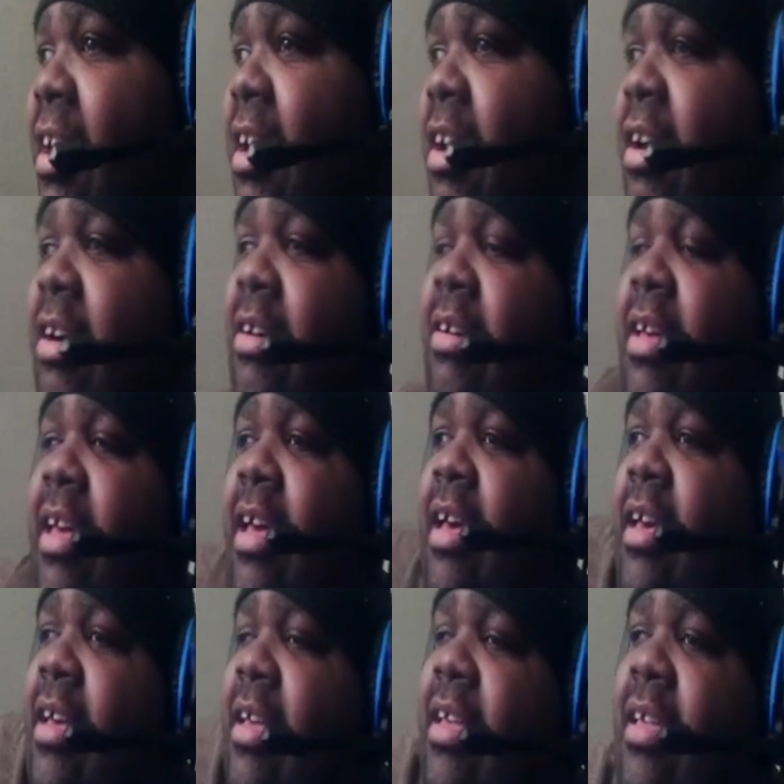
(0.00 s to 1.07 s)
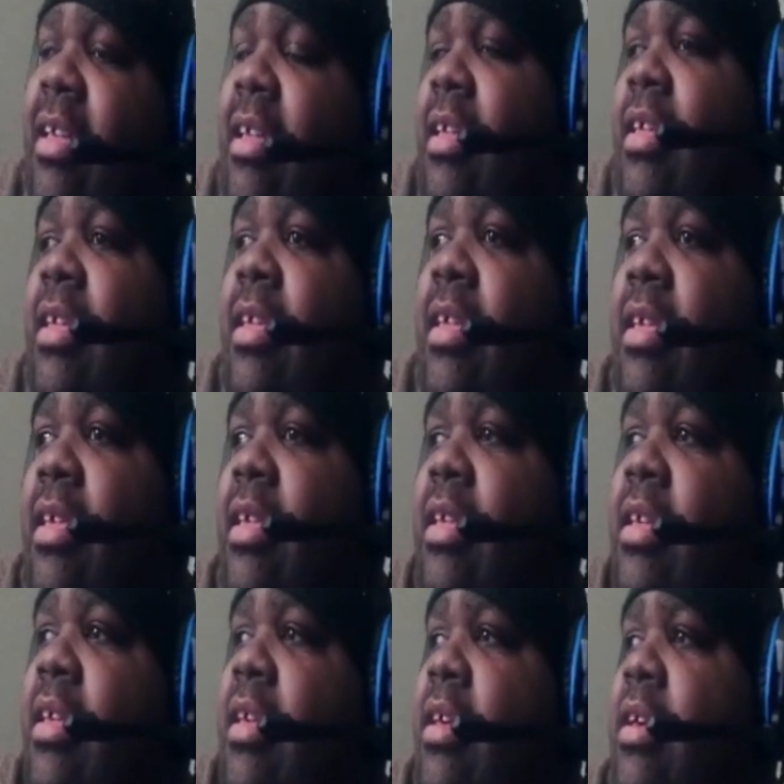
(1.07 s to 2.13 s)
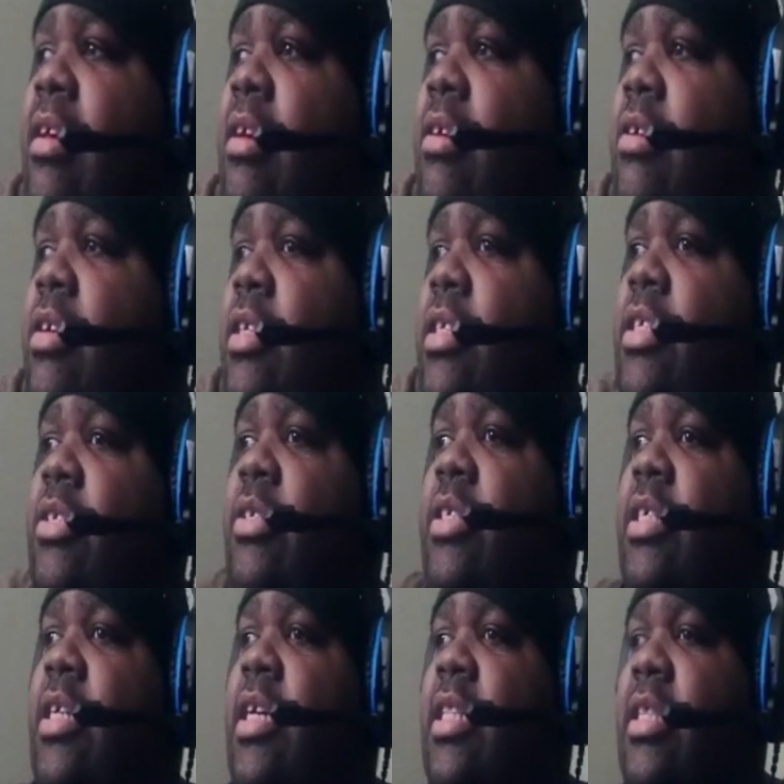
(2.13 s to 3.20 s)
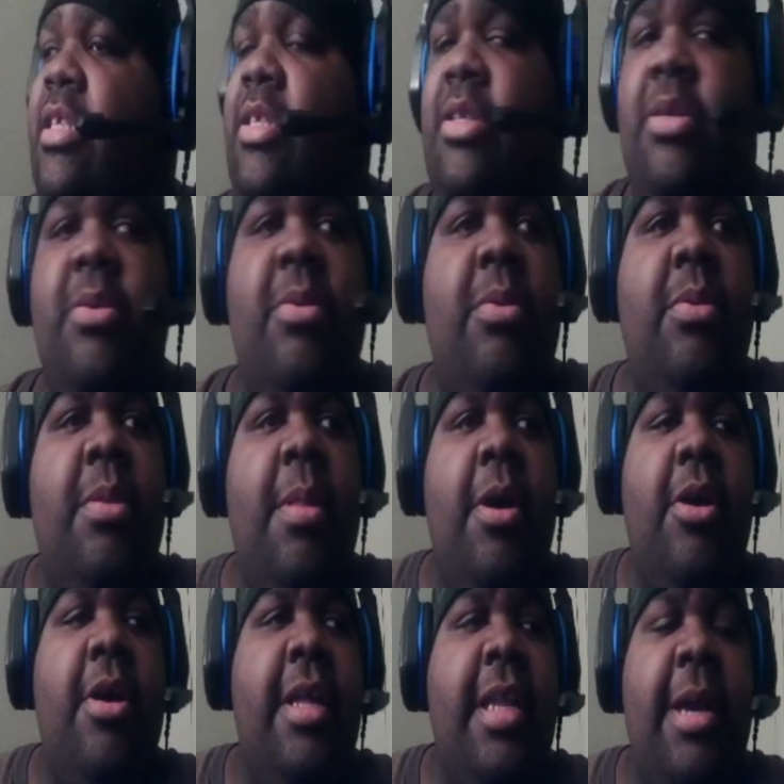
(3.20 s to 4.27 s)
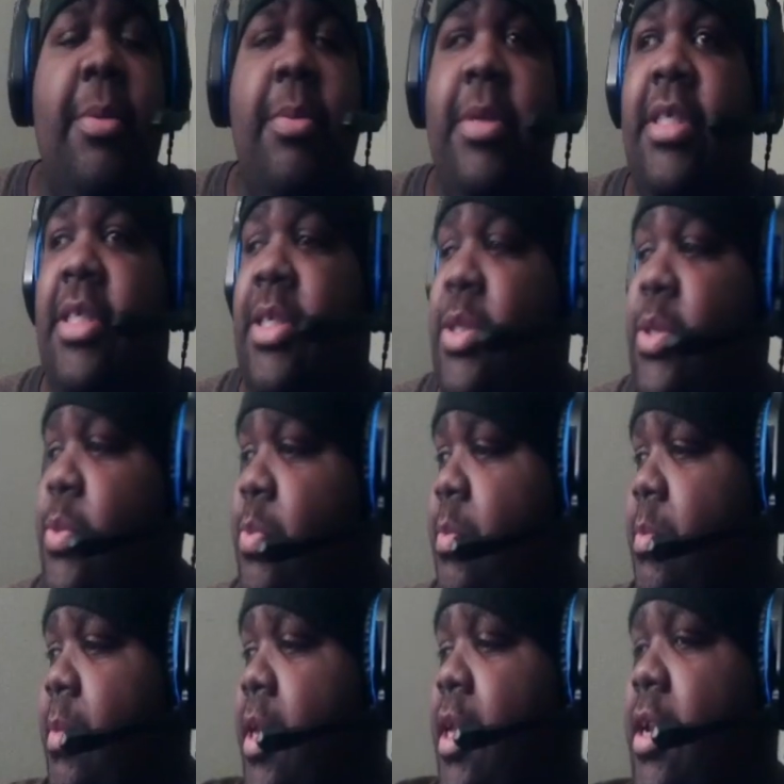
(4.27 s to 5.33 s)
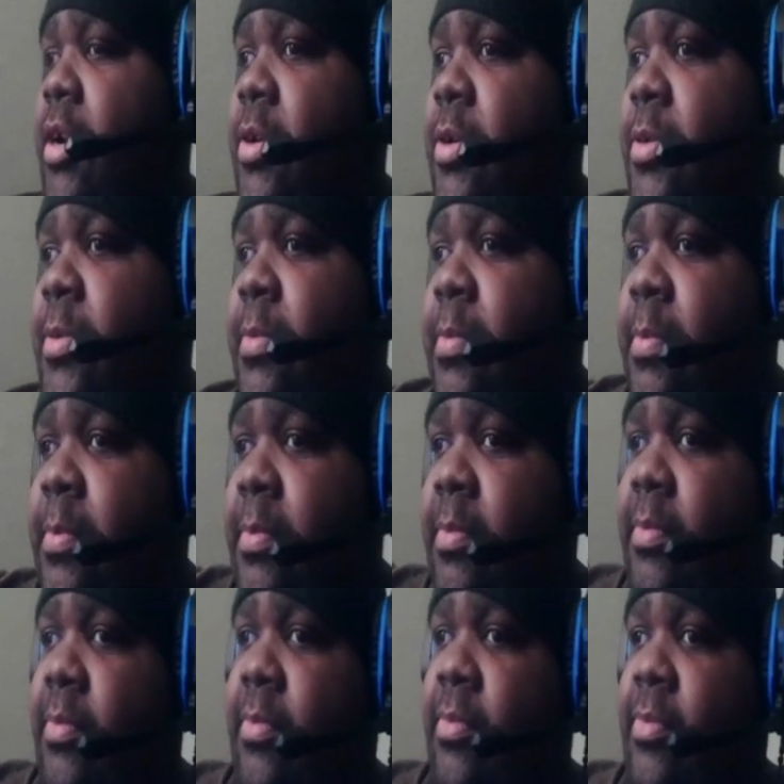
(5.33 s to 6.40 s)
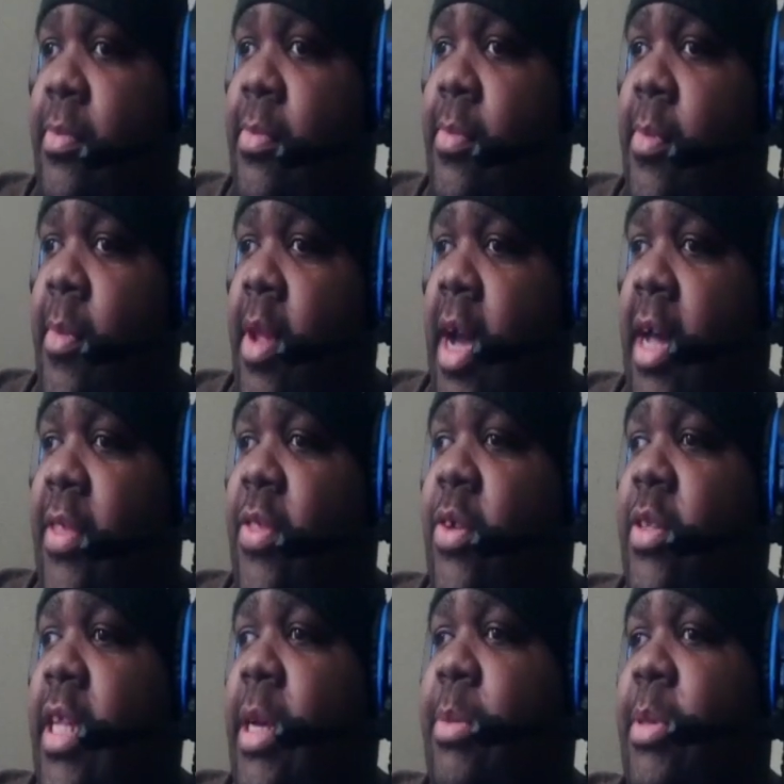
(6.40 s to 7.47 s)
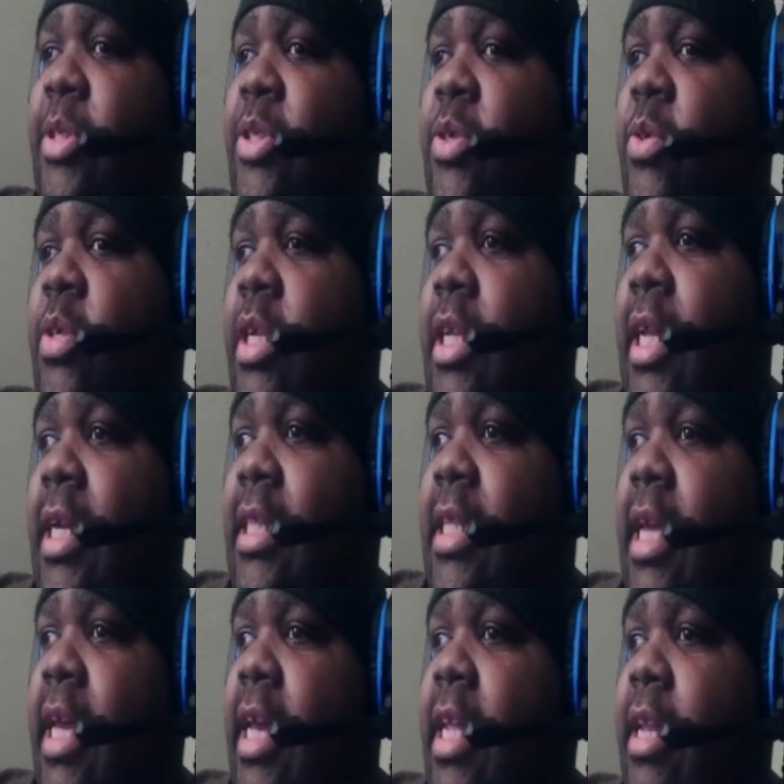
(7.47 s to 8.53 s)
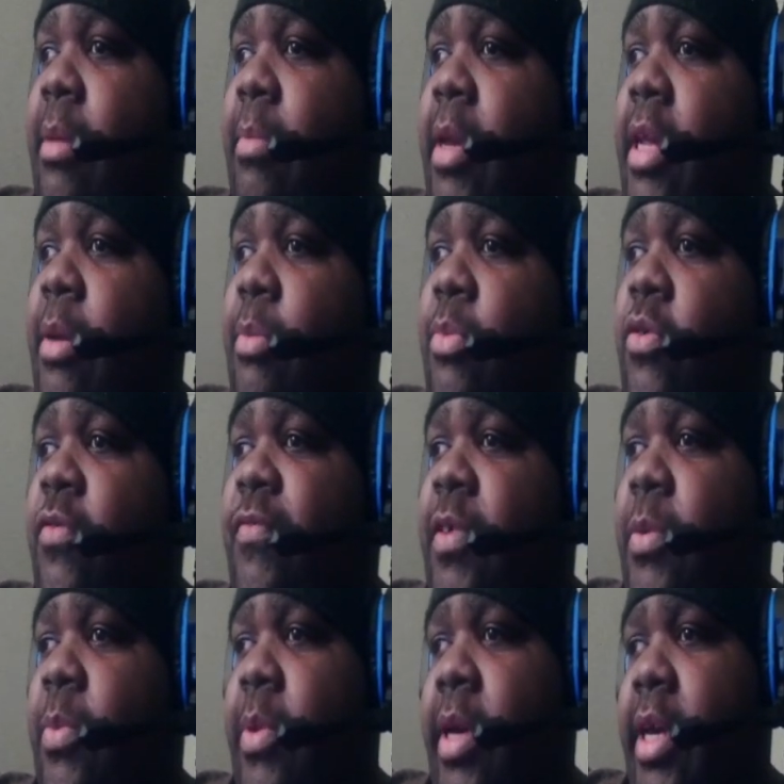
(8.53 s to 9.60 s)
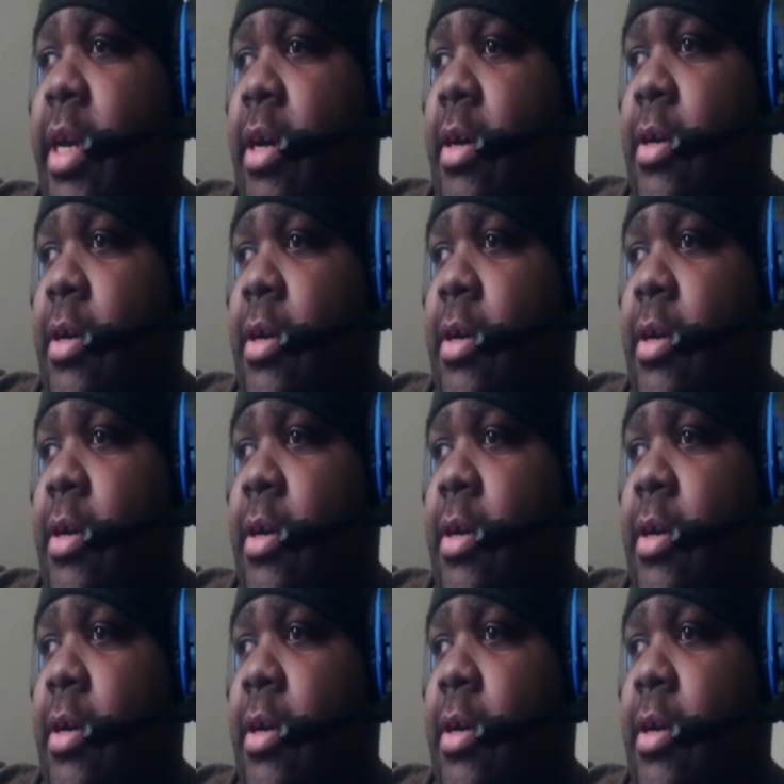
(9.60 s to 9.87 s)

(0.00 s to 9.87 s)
Okay. Okay, so she got the suit. Okay, that wasn't Superman. I thought they was doing it like the animated movie where